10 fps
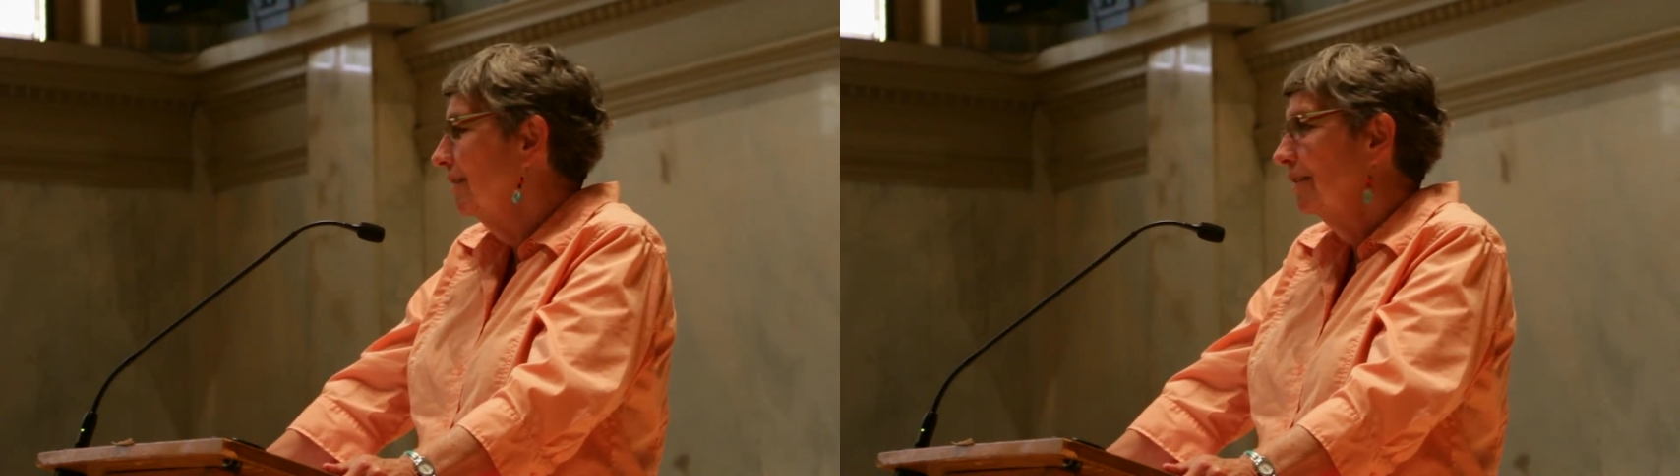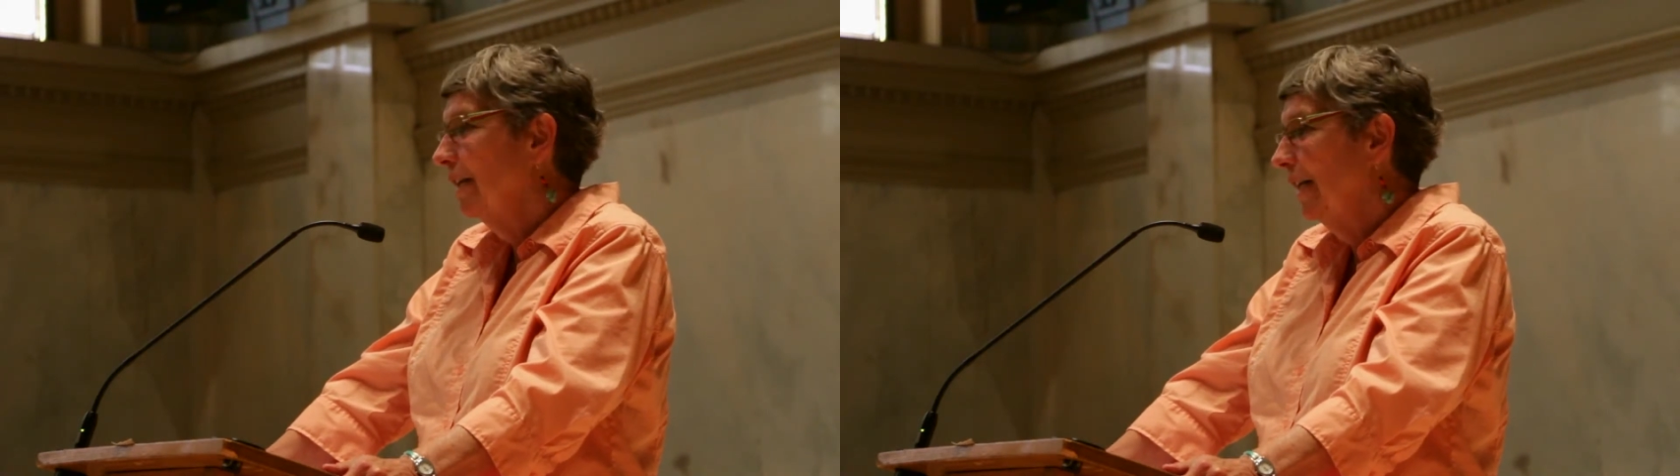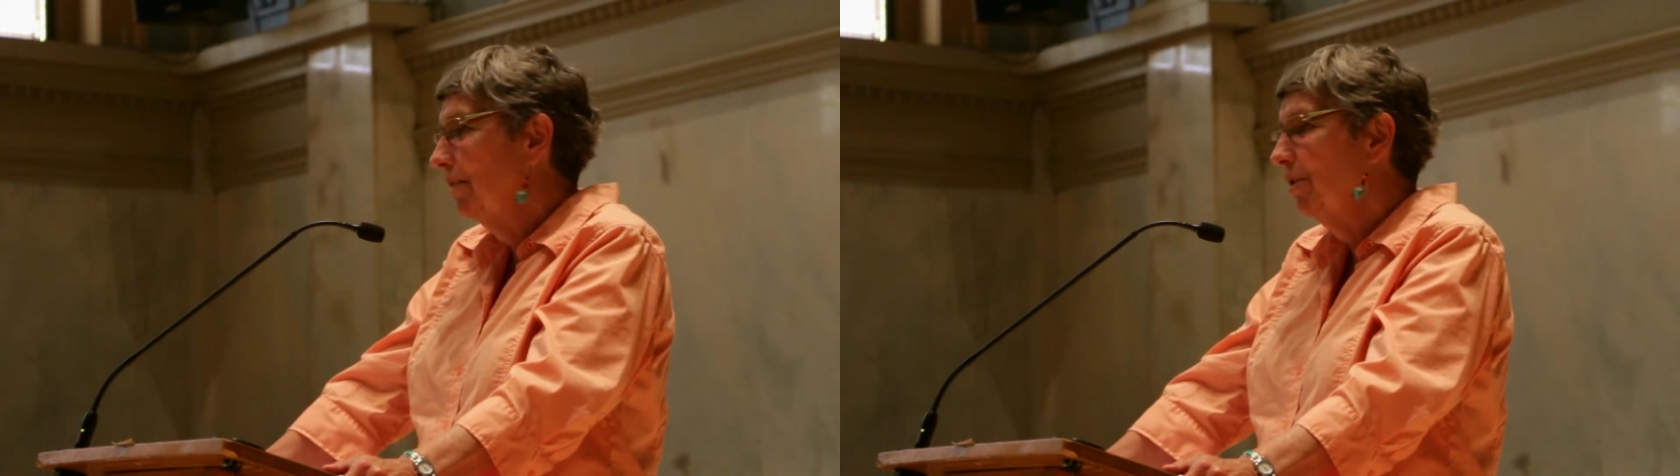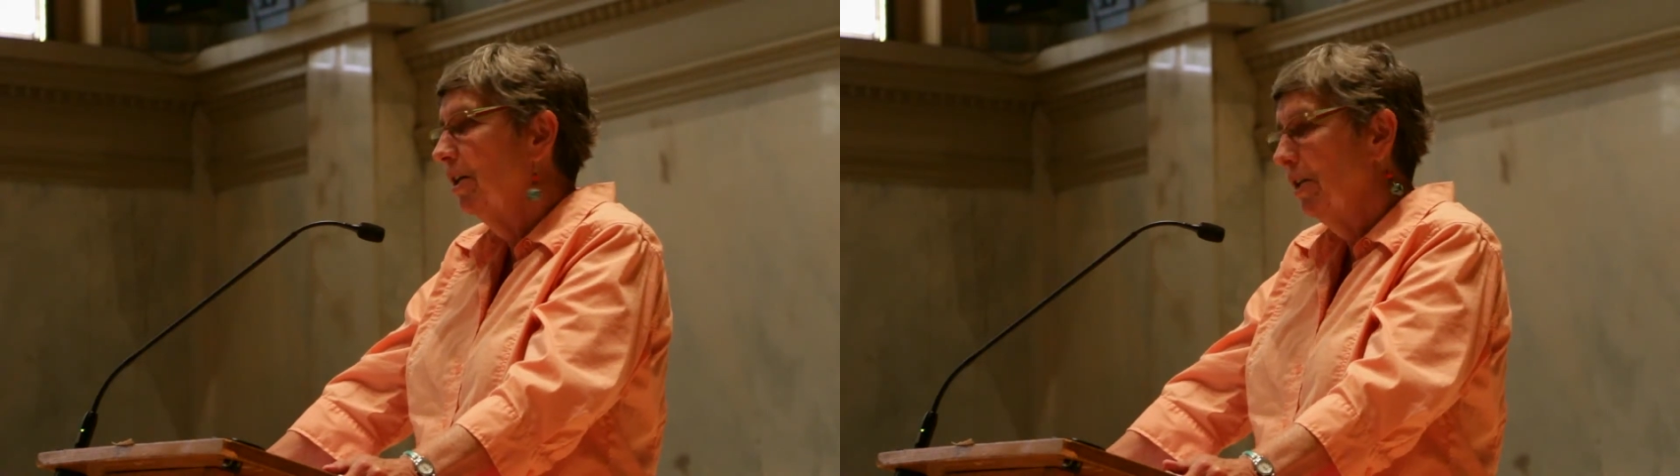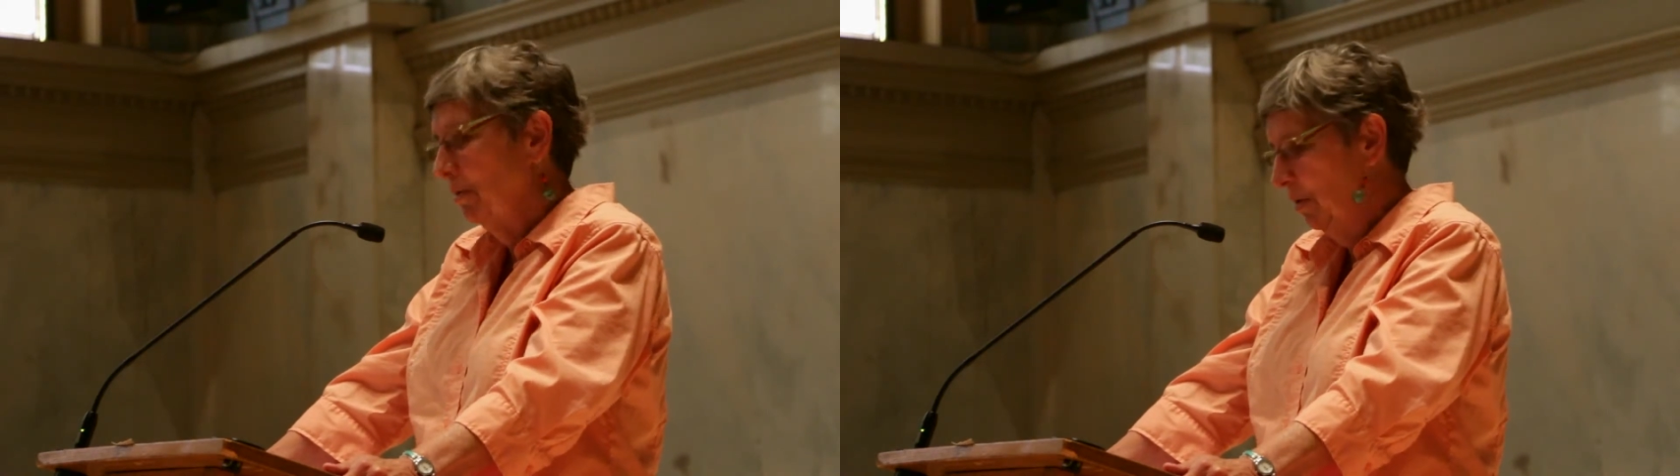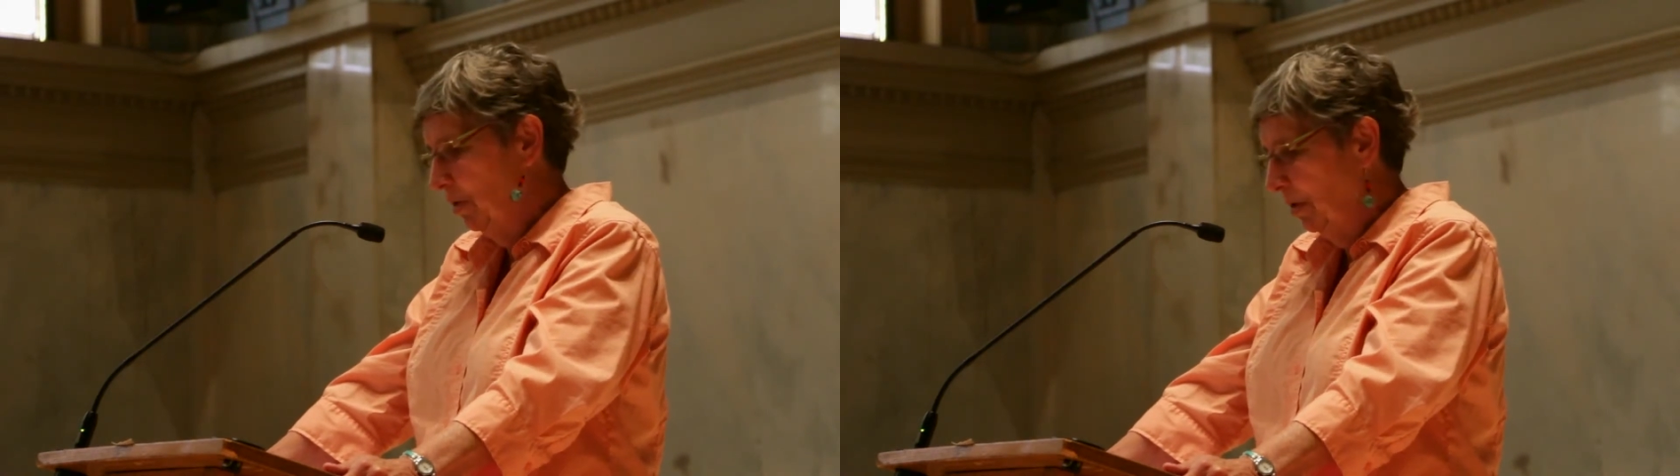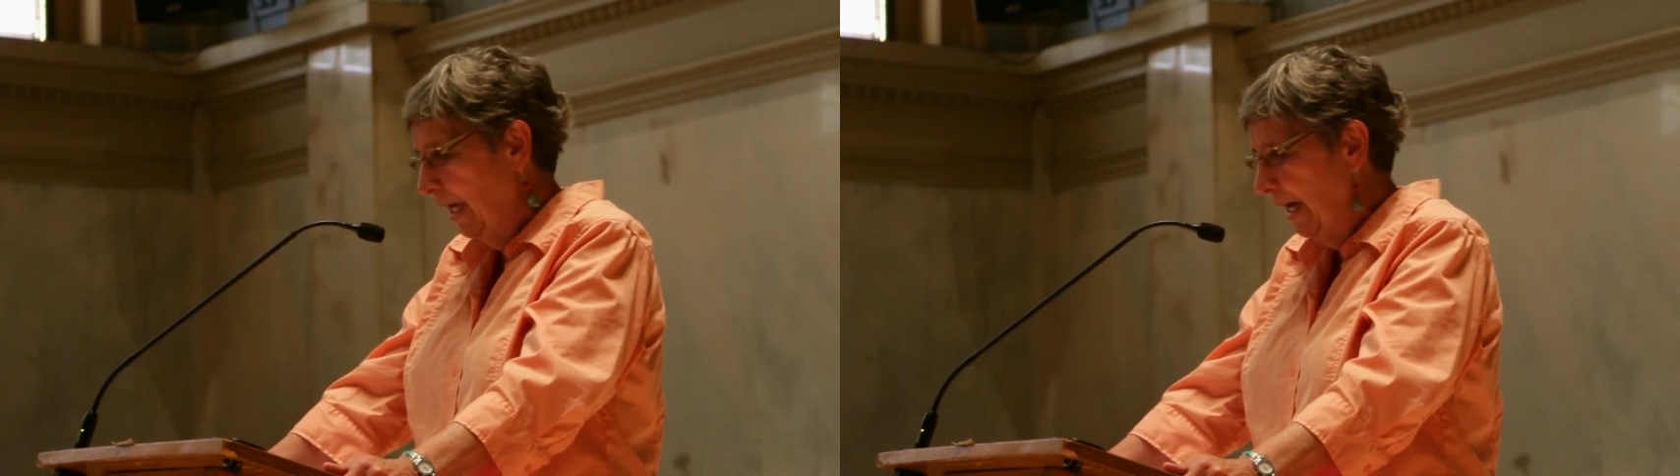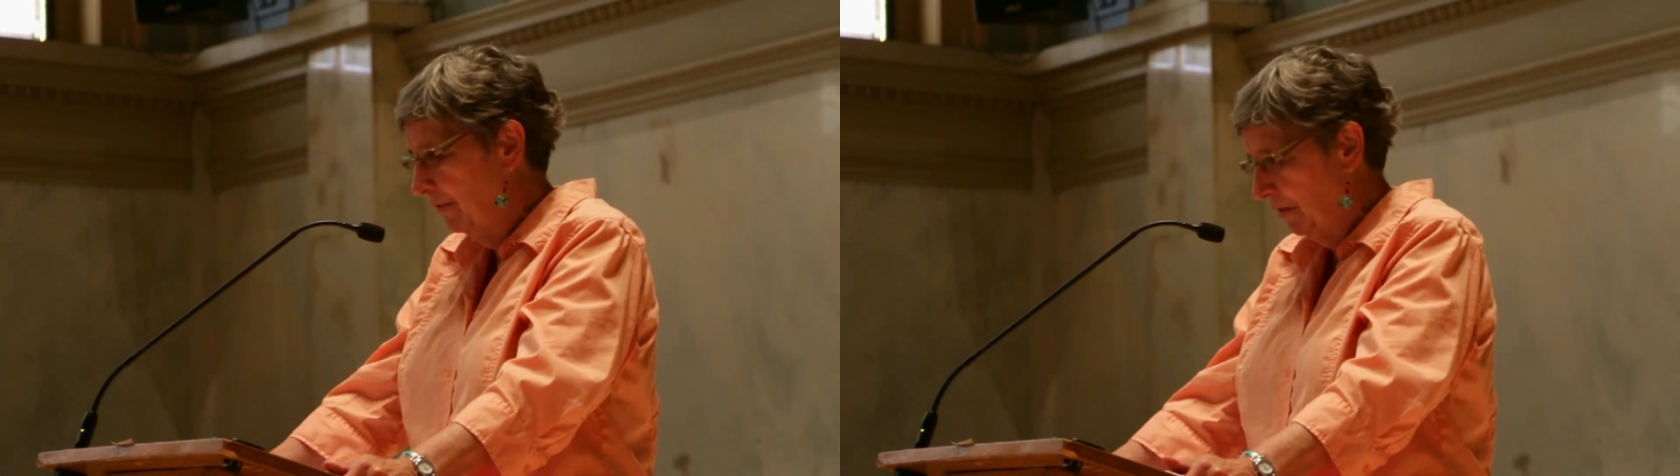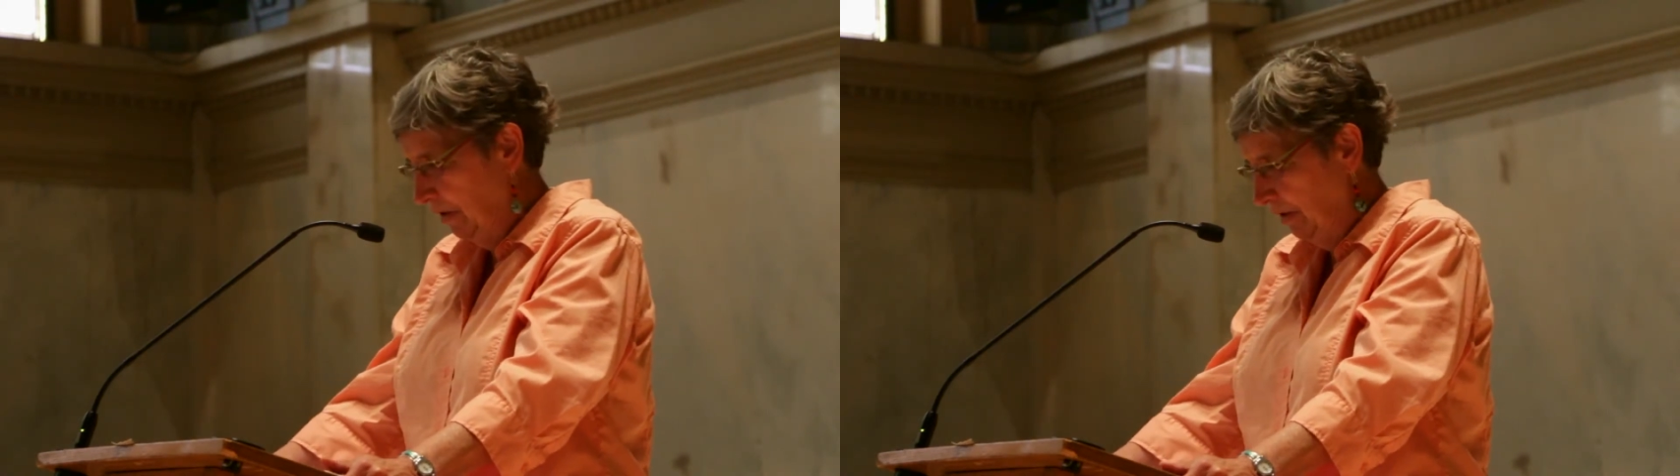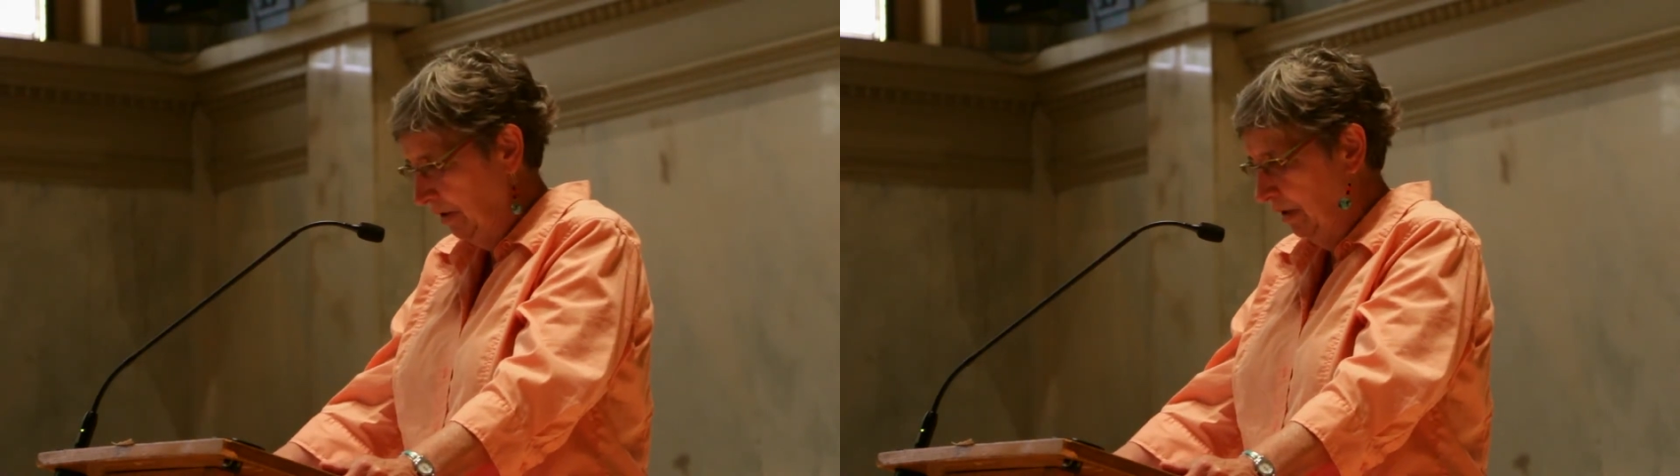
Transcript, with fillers: is how come you left